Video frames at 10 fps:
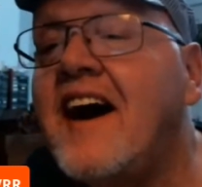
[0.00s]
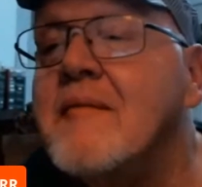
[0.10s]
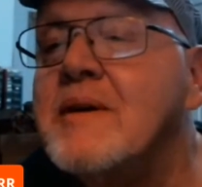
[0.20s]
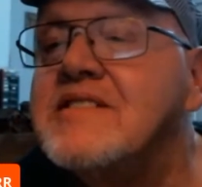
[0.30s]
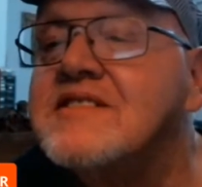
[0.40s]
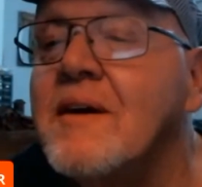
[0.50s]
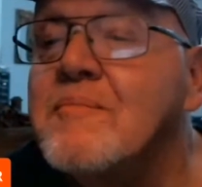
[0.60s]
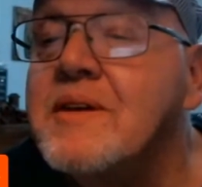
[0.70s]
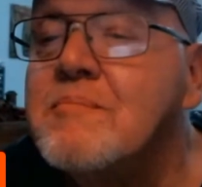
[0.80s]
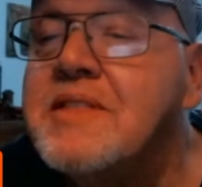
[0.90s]
I missed
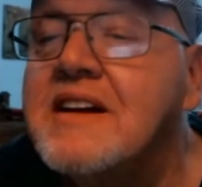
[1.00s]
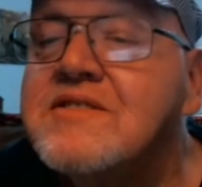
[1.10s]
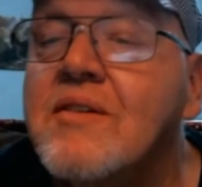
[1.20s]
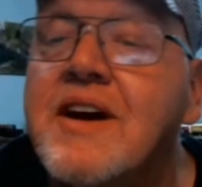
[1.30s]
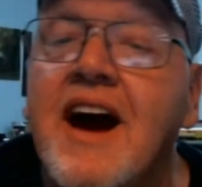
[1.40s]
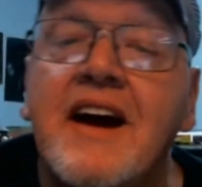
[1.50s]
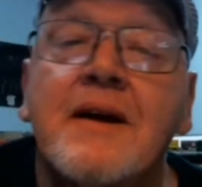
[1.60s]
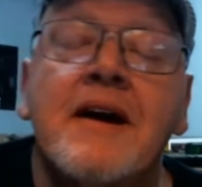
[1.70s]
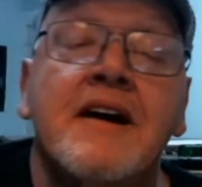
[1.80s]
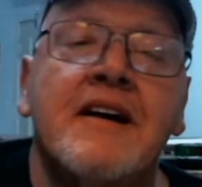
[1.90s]
something, but that's okay.
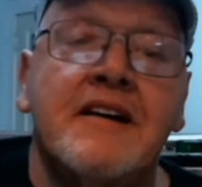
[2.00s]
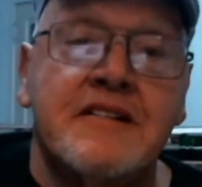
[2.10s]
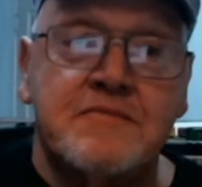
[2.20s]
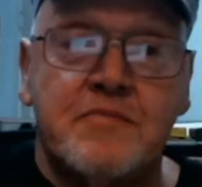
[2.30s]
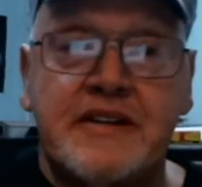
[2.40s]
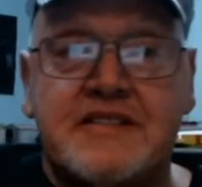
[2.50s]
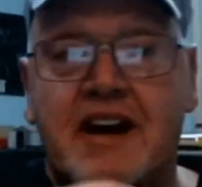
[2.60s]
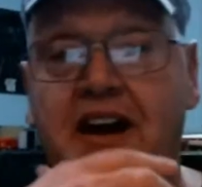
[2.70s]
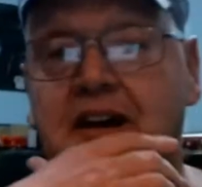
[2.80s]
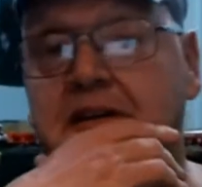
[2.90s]
But
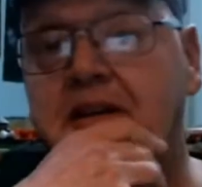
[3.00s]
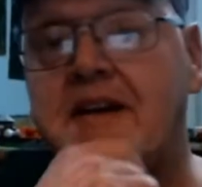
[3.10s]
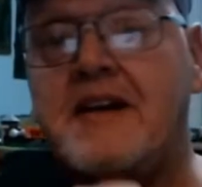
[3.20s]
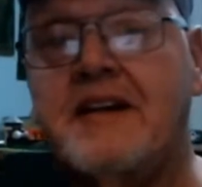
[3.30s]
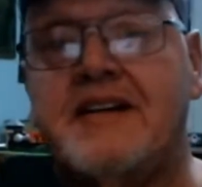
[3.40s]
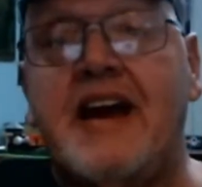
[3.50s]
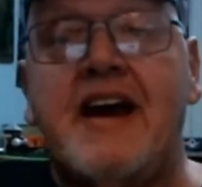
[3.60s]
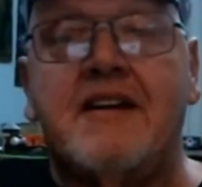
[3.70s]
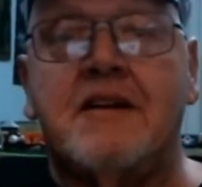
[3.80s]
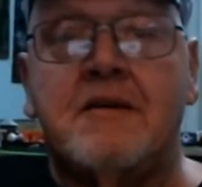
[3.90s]

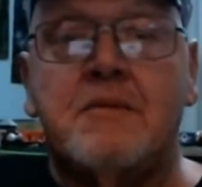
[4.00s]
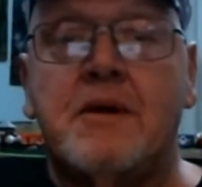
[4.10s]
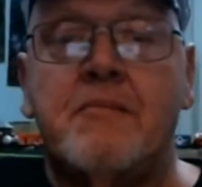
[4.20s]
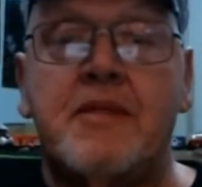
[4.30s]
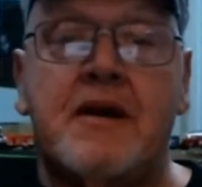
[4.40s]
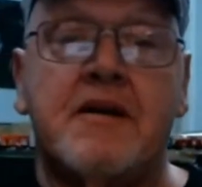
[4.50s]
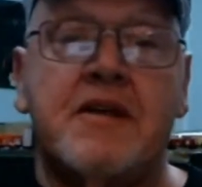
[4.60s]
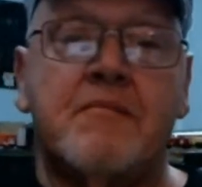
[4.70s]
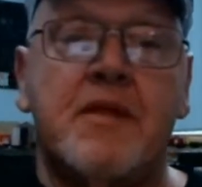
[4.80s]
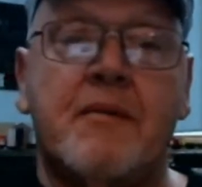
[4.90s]
yeah,
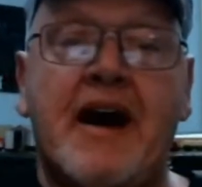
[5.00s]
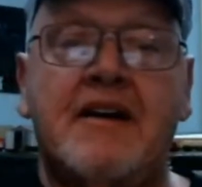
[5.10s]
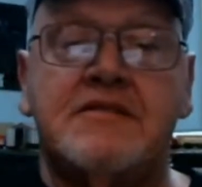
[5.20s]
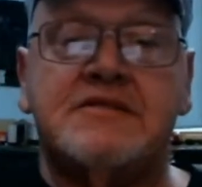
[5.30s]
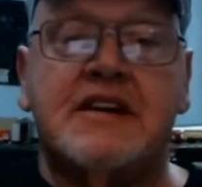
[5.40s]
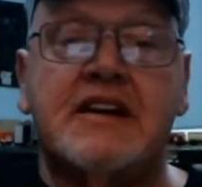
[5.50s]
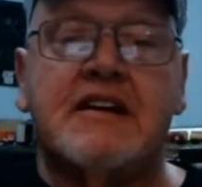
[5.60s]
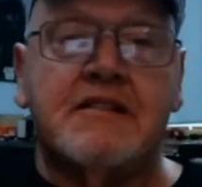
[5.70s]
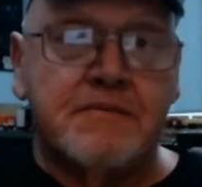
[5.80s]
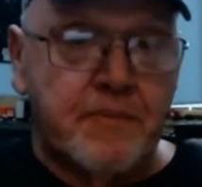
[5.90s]
the mountain
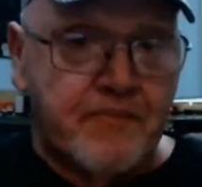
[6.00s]
thing.